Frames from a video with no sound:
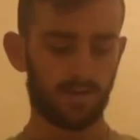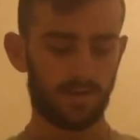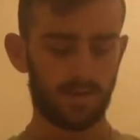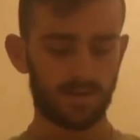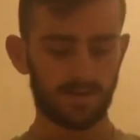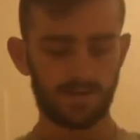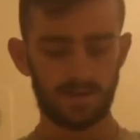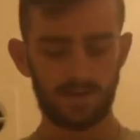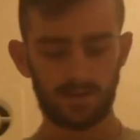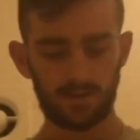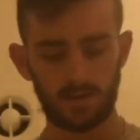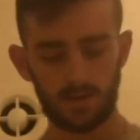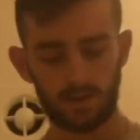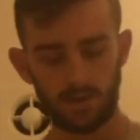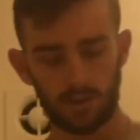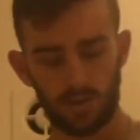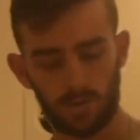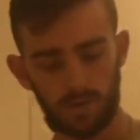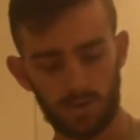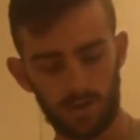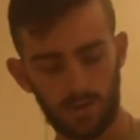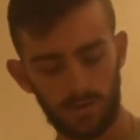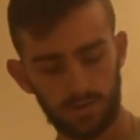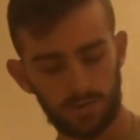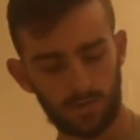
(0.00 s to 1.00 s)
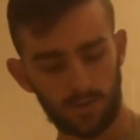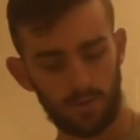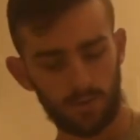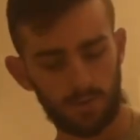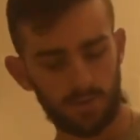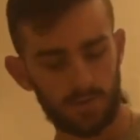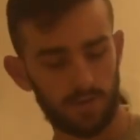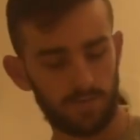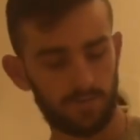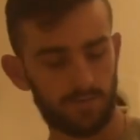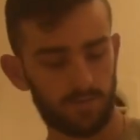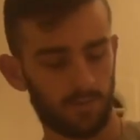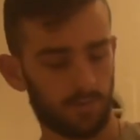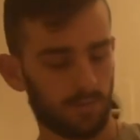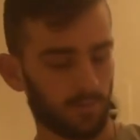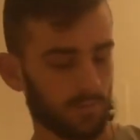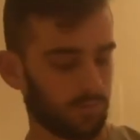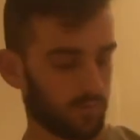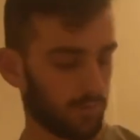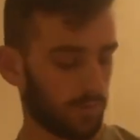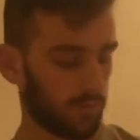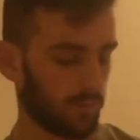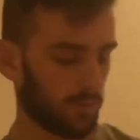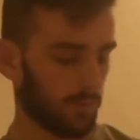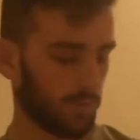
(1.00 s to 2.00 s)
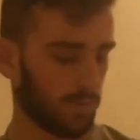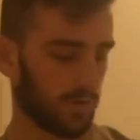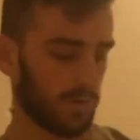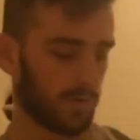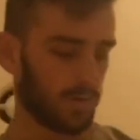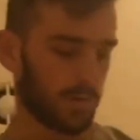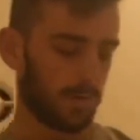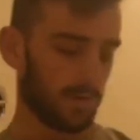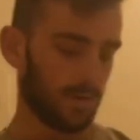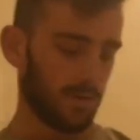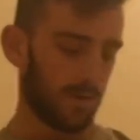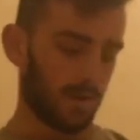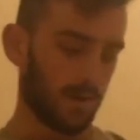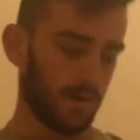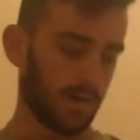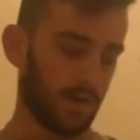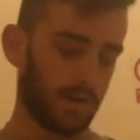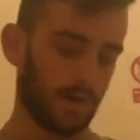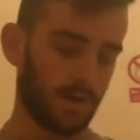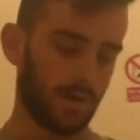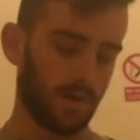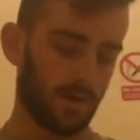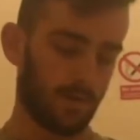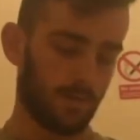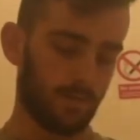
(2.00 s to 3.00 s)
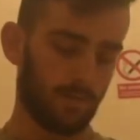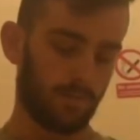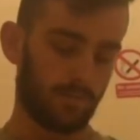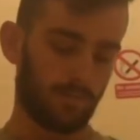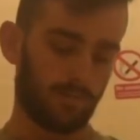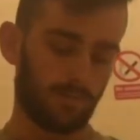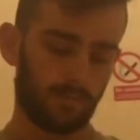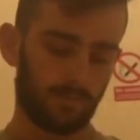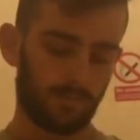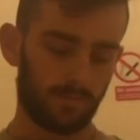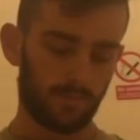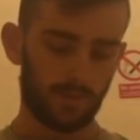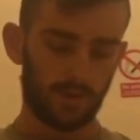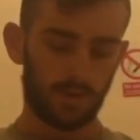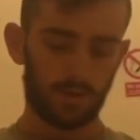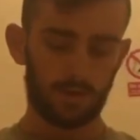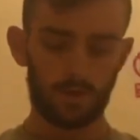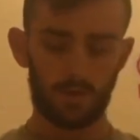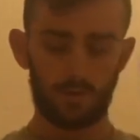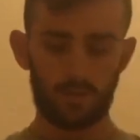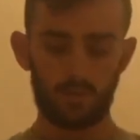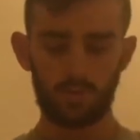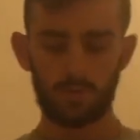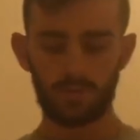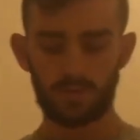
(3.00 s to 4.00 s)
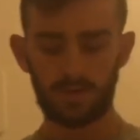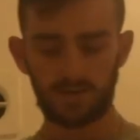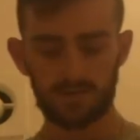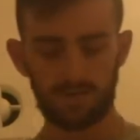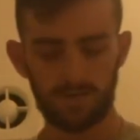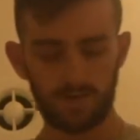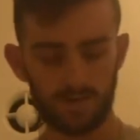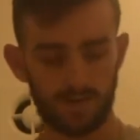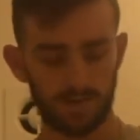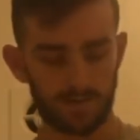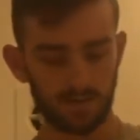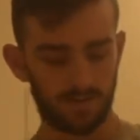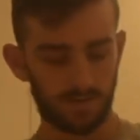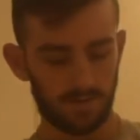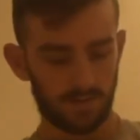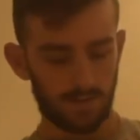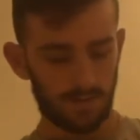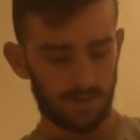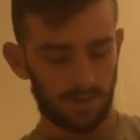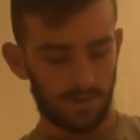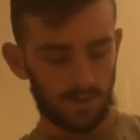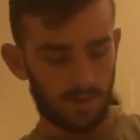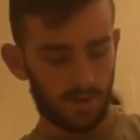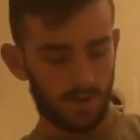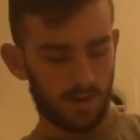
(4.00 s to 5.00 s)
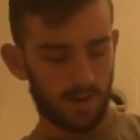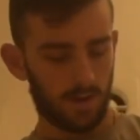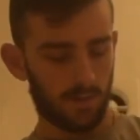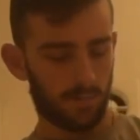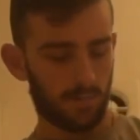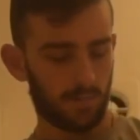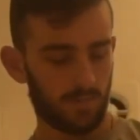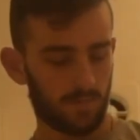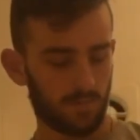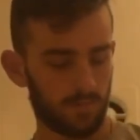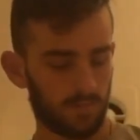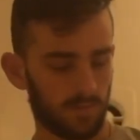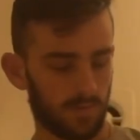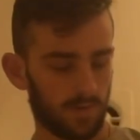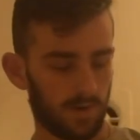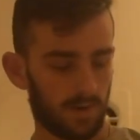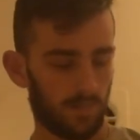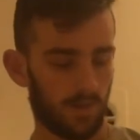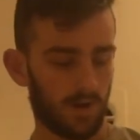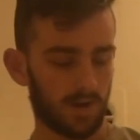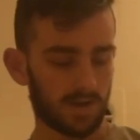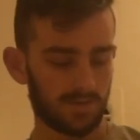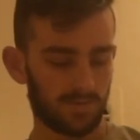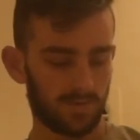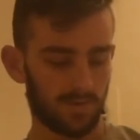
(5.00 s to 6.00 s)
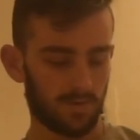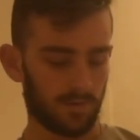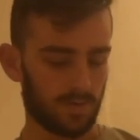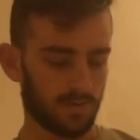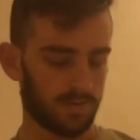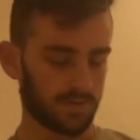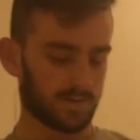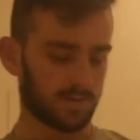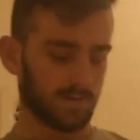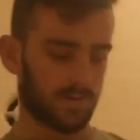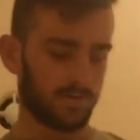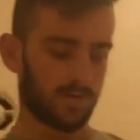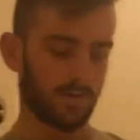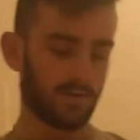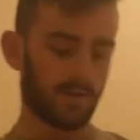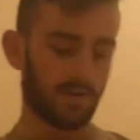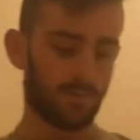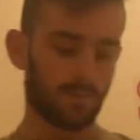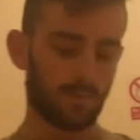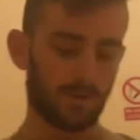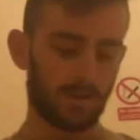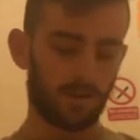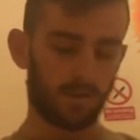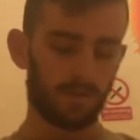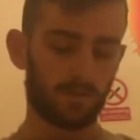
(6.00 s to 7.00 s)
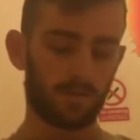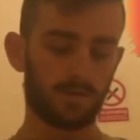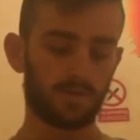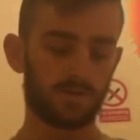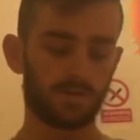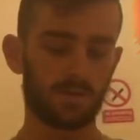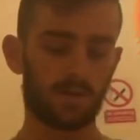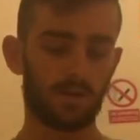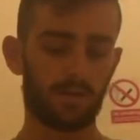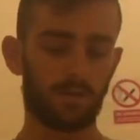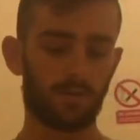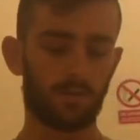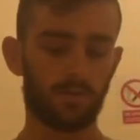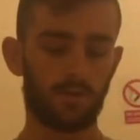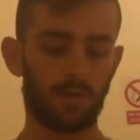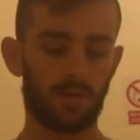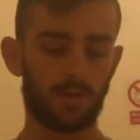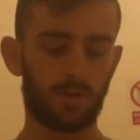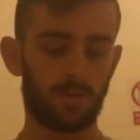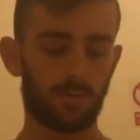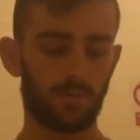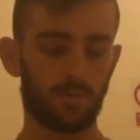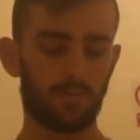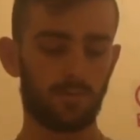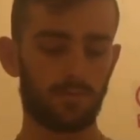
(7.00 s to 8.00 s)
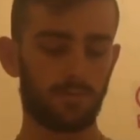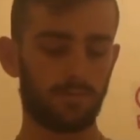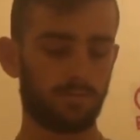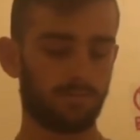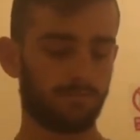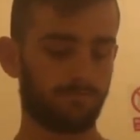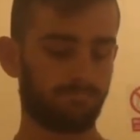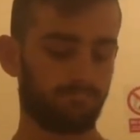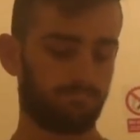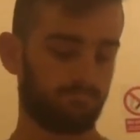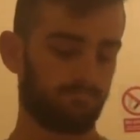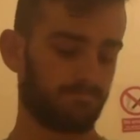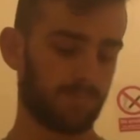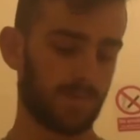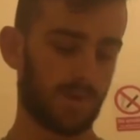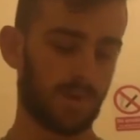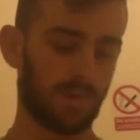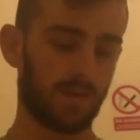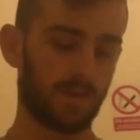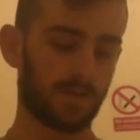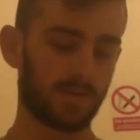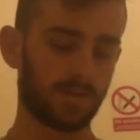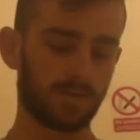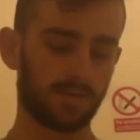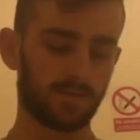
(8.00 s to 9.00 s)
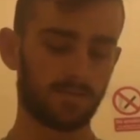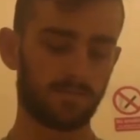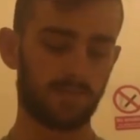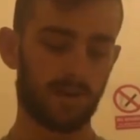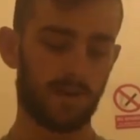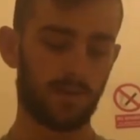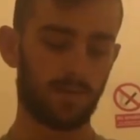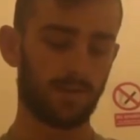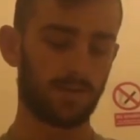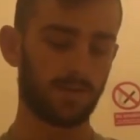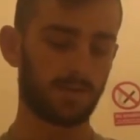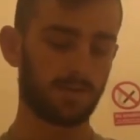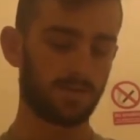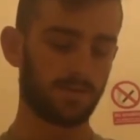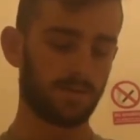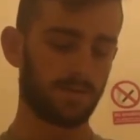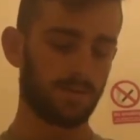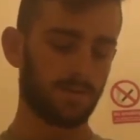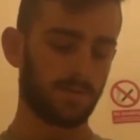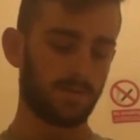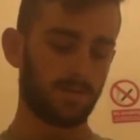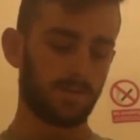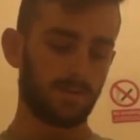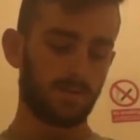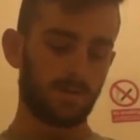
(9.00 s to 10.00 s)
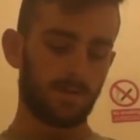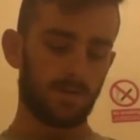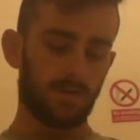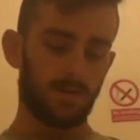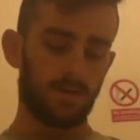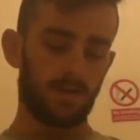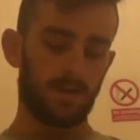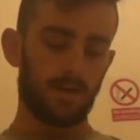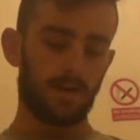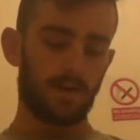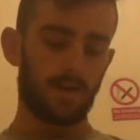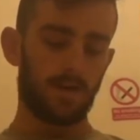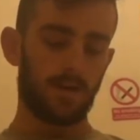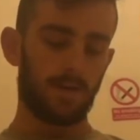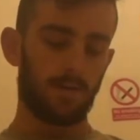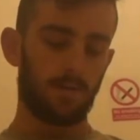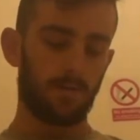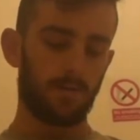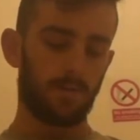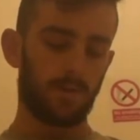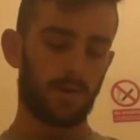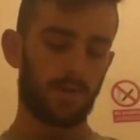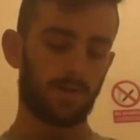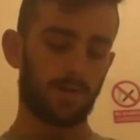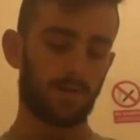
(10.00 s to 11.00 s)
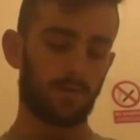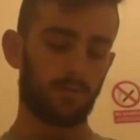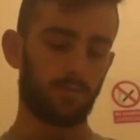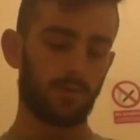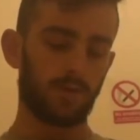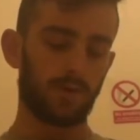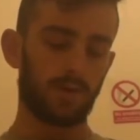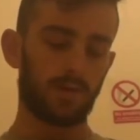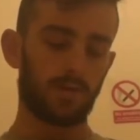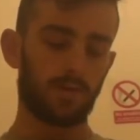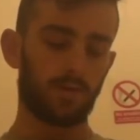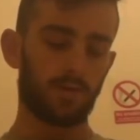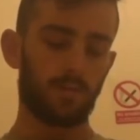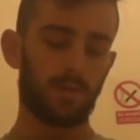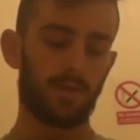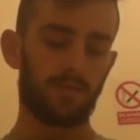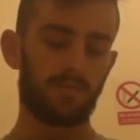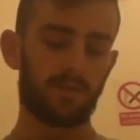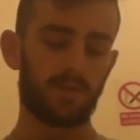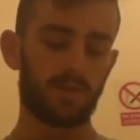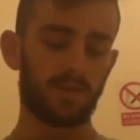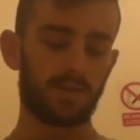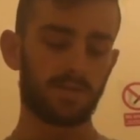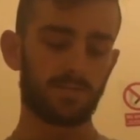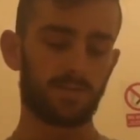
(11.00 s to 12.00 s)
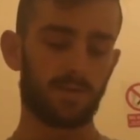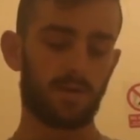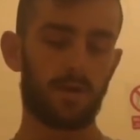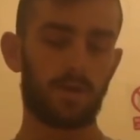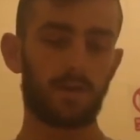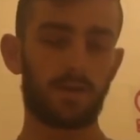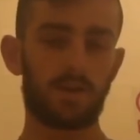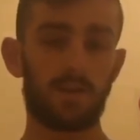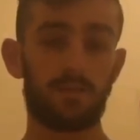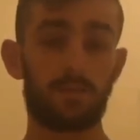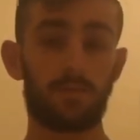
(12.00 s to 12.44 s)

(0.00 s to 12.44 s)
They say that you don't cut through the root, you know, all these things. In my experience, I've got that many onions that I don't cut anymore, and that's just how it is. I don't really know what the method is behind it.